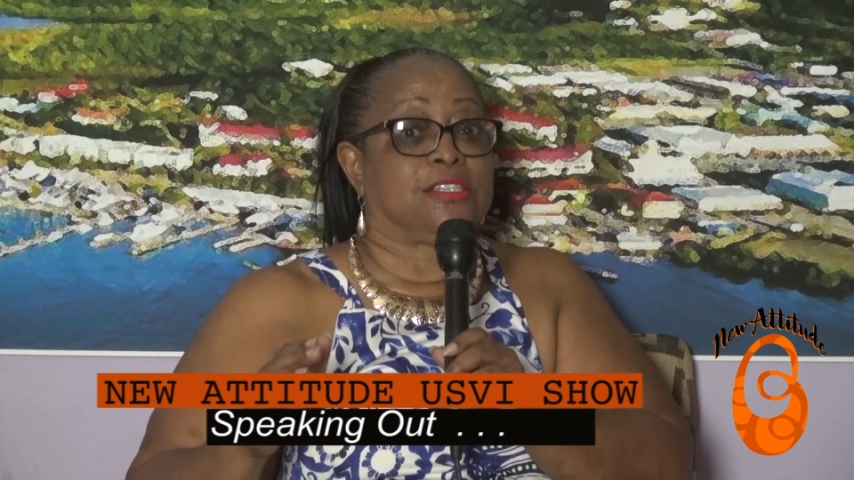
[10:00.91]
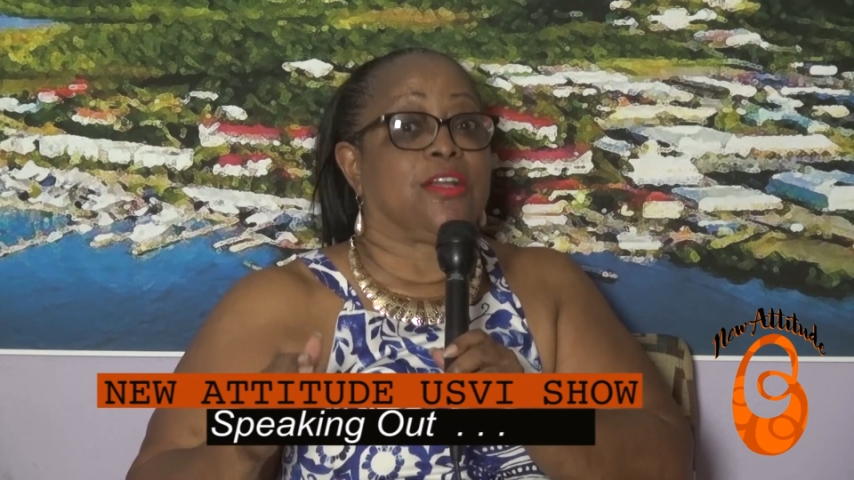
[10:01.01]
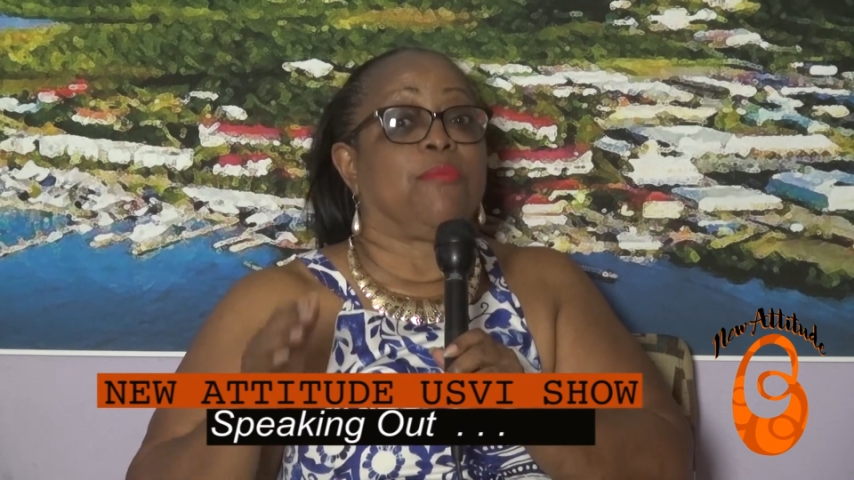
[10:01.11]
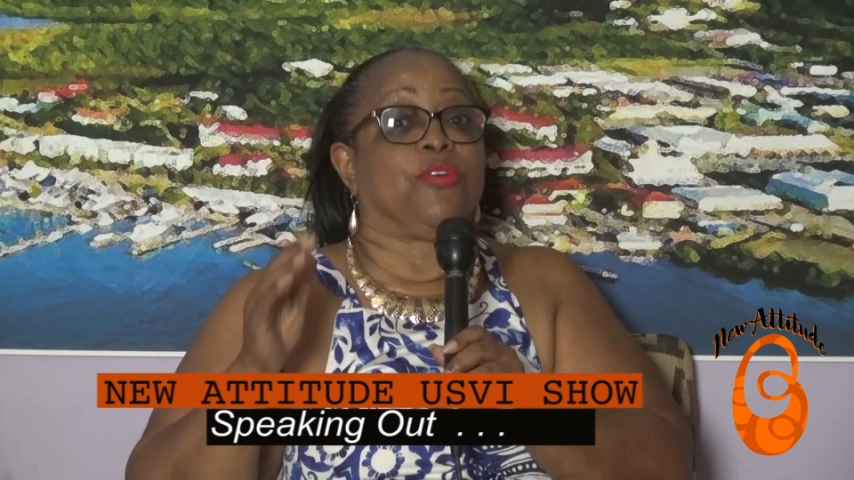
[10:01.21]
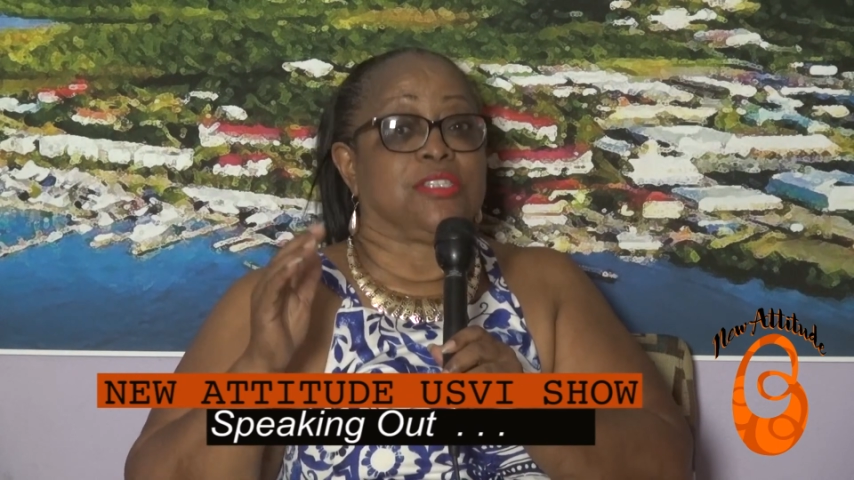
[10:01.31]

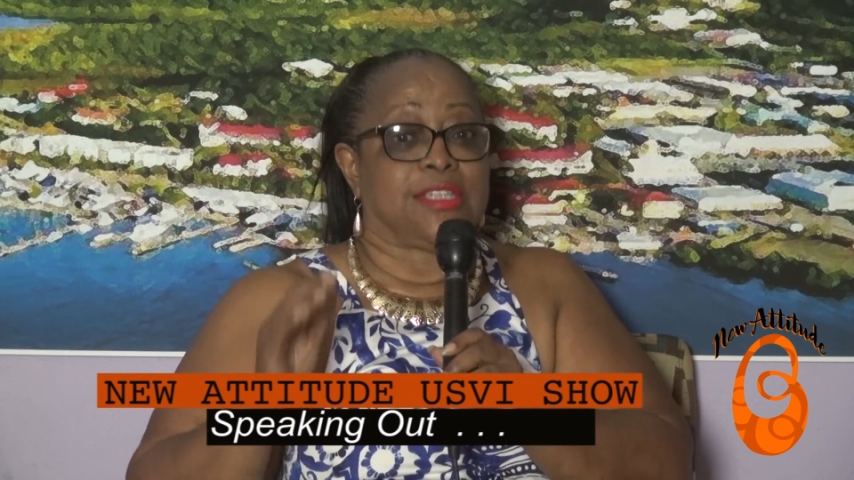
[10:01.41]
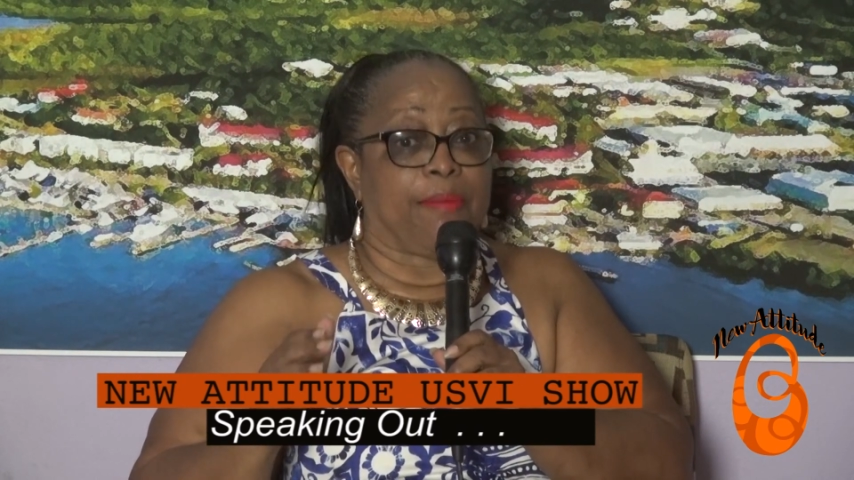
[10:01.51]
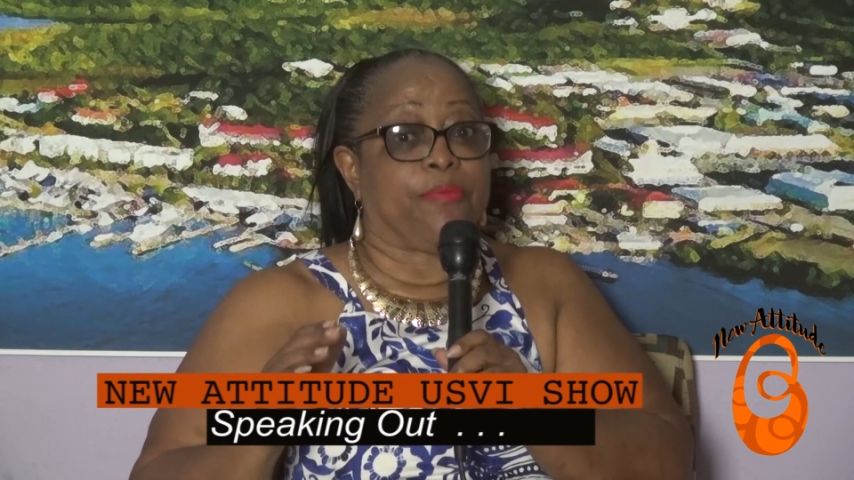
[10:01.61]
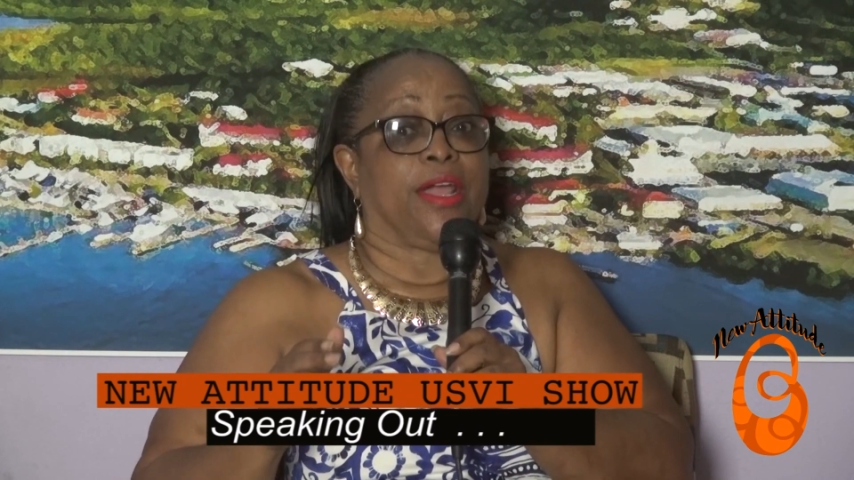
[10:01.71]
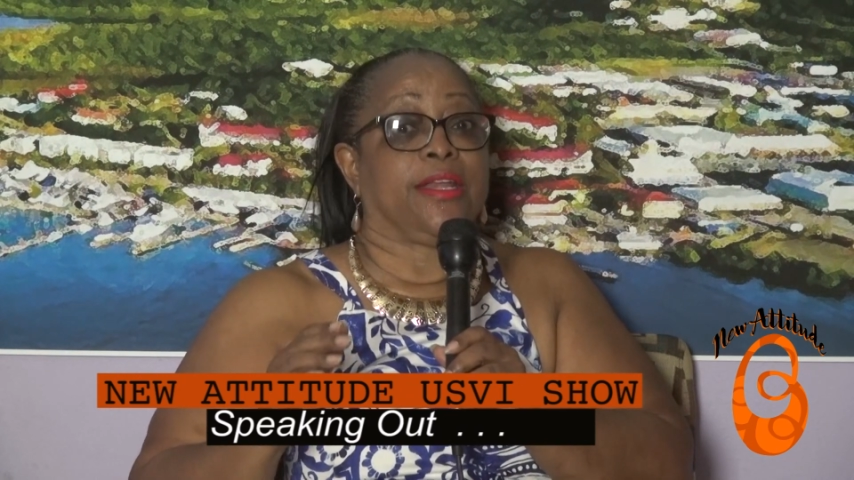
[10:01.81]
so I'm going to
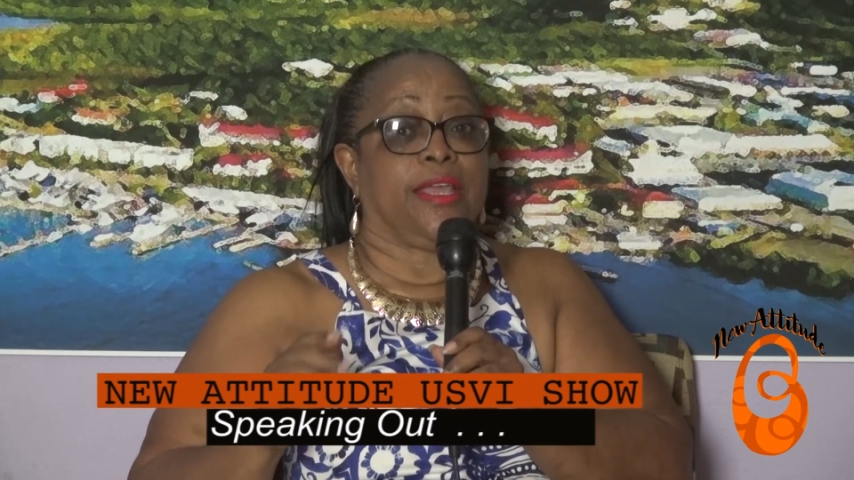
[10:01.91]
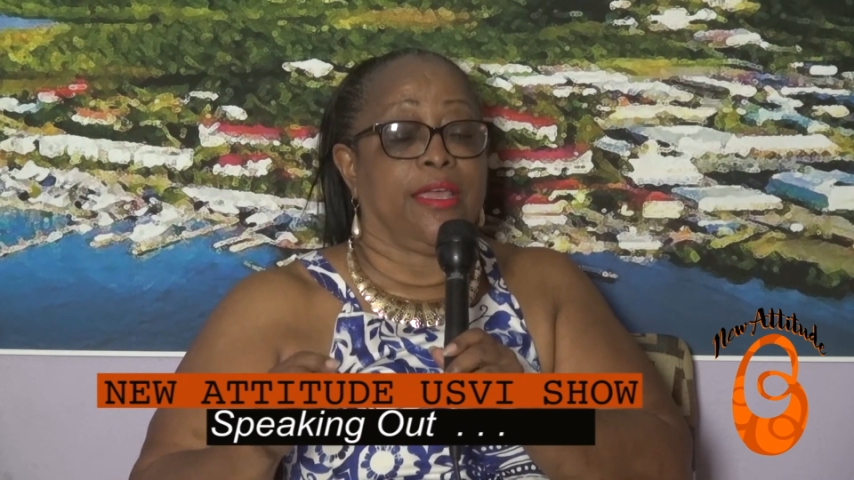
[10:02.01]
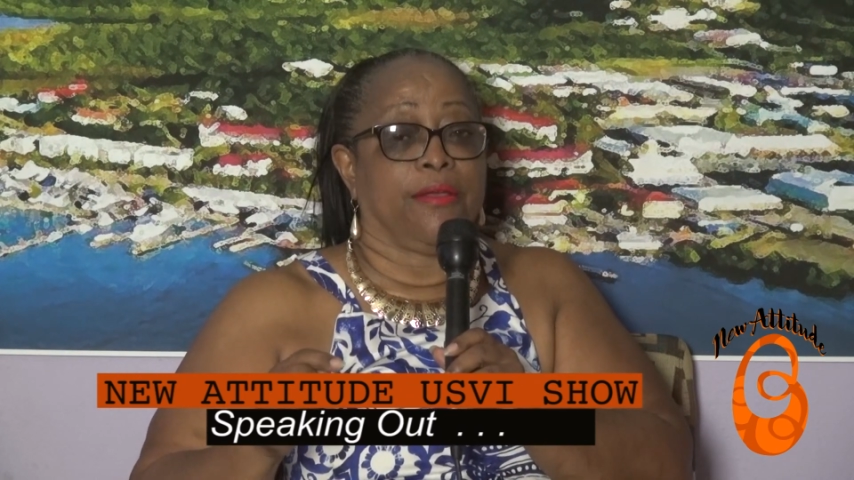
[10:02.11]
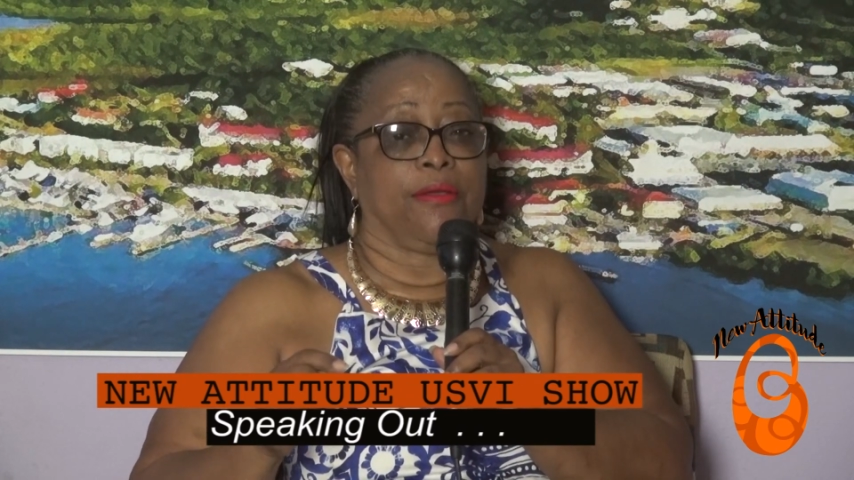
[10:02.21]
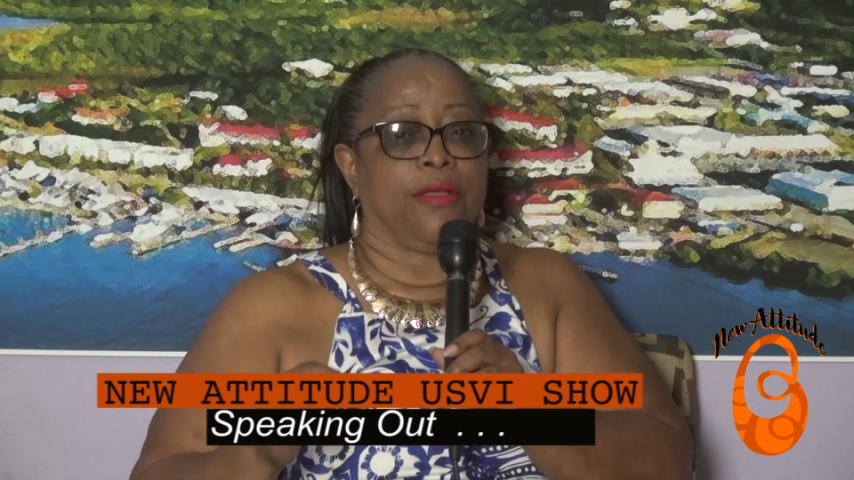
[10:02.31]
stop right
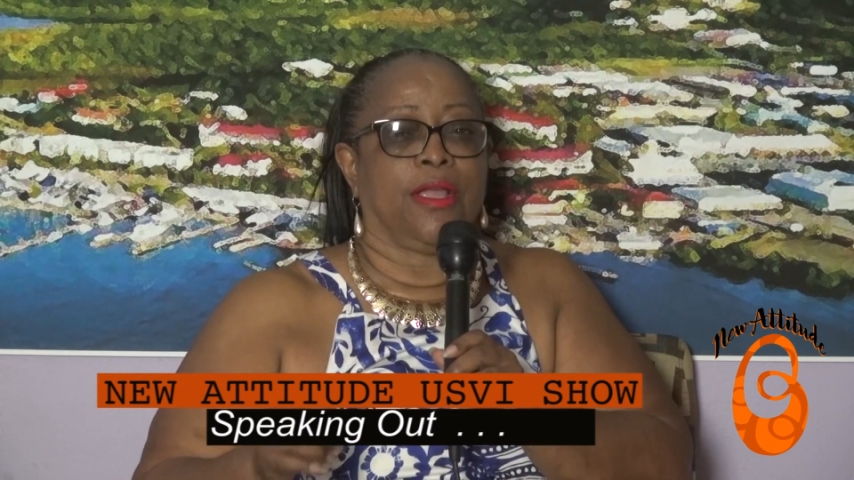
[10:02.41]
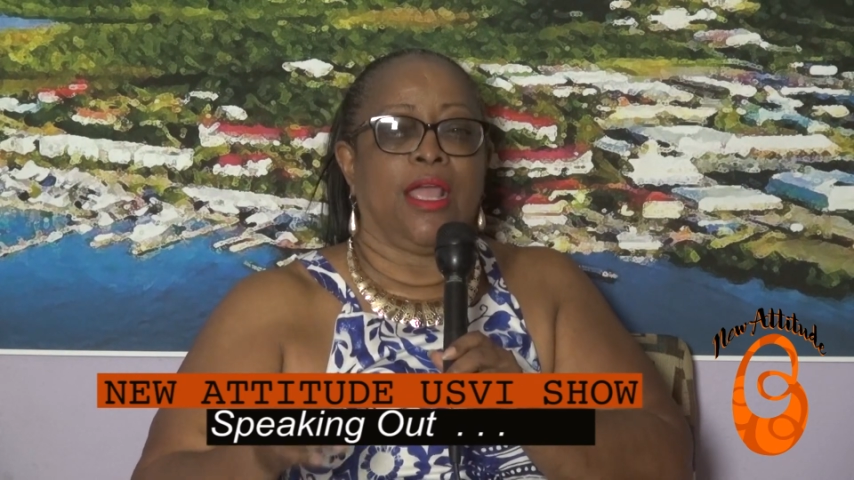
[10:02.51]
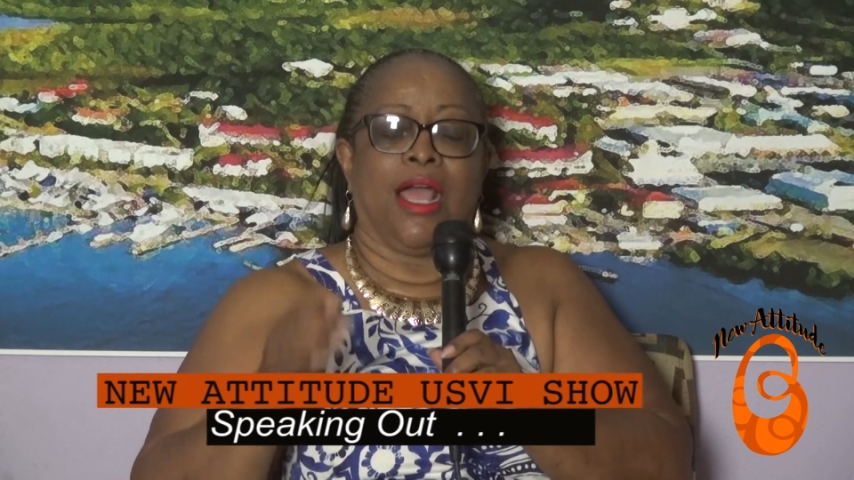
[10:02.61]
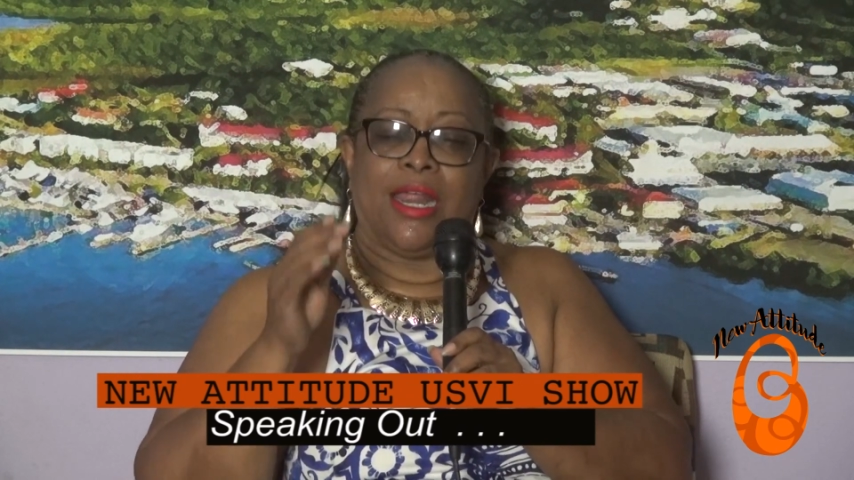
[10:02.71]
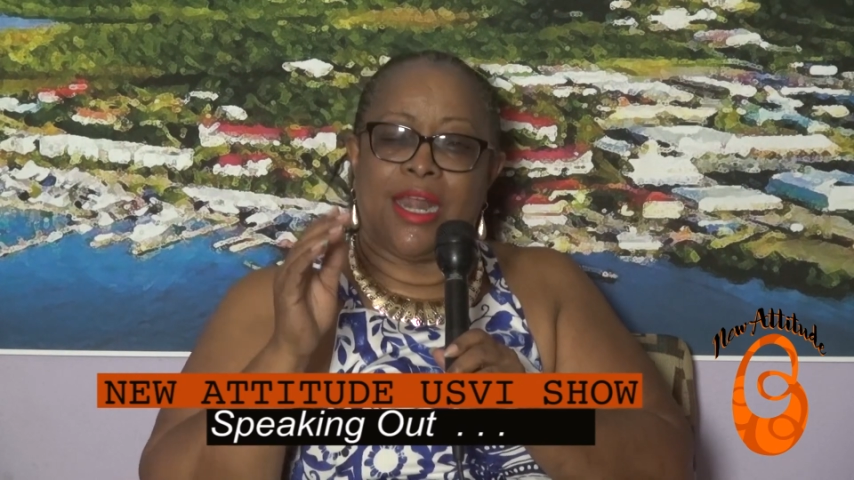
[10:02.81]
here
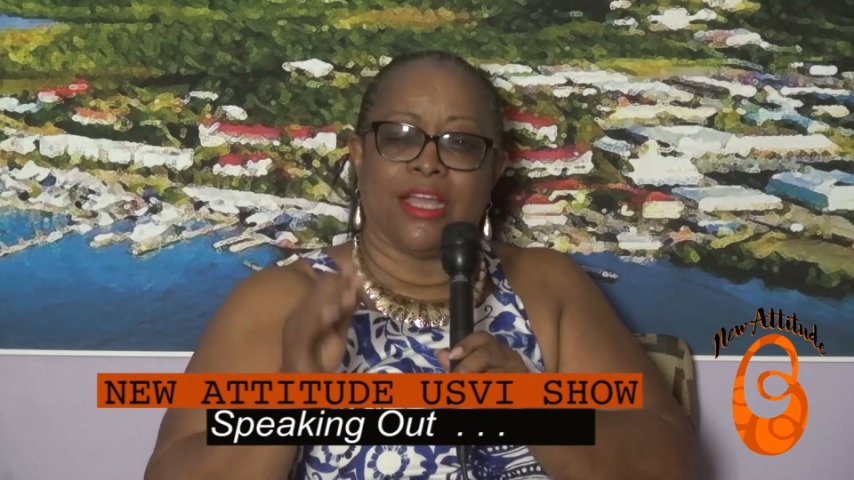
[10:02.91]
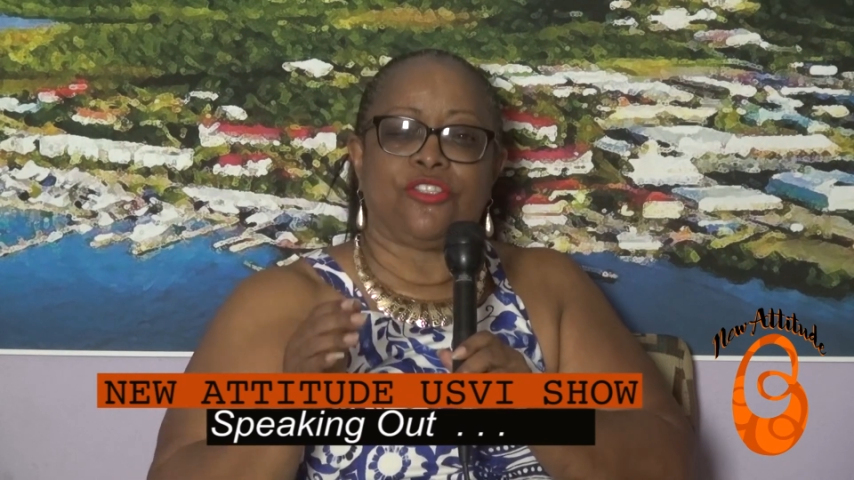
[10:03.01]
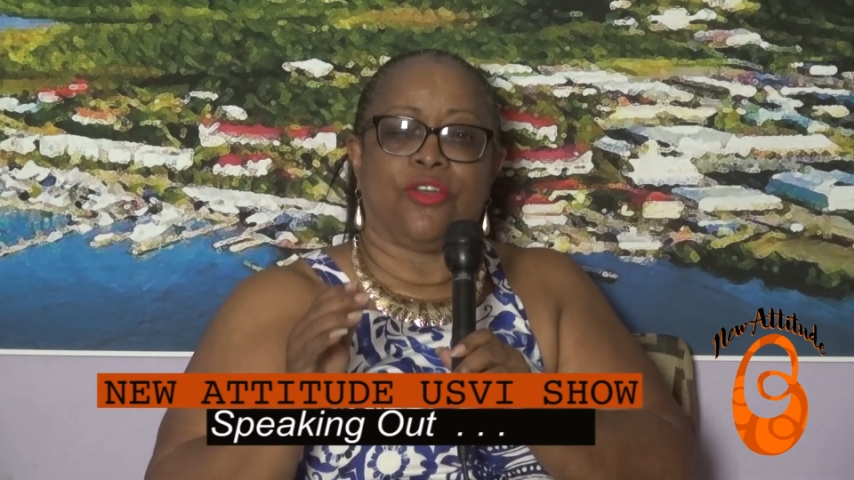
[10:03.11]
and ask